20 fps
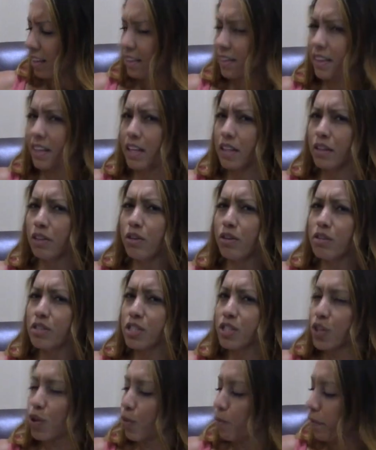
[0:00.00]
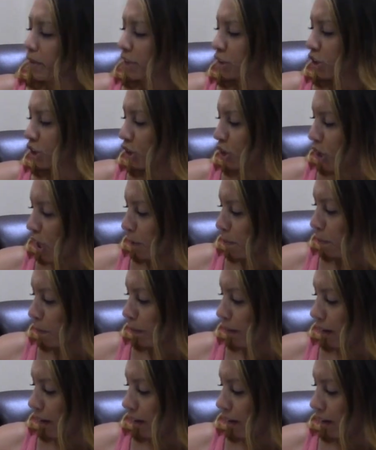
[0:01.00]
they look so much
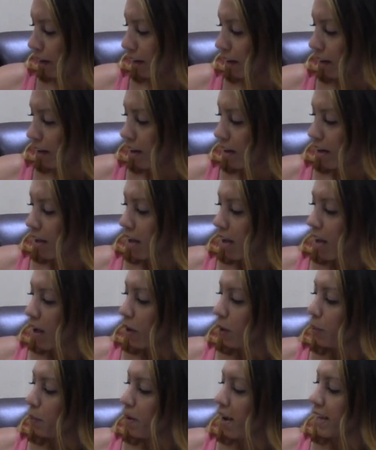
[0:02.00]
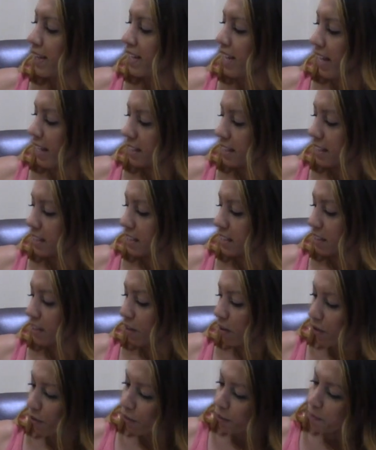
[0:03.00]
sharper. Why, yes,
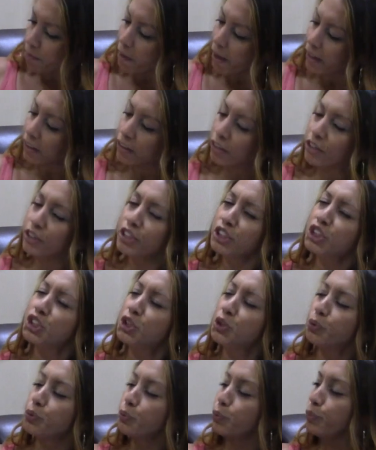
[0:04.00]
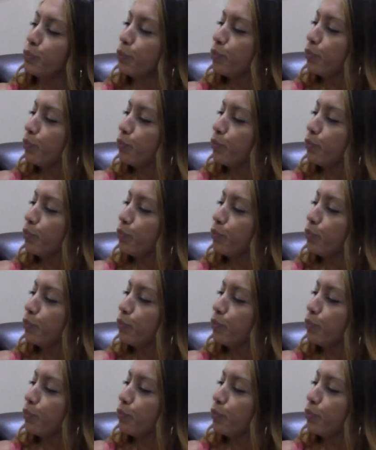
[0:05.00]
all the better to chew."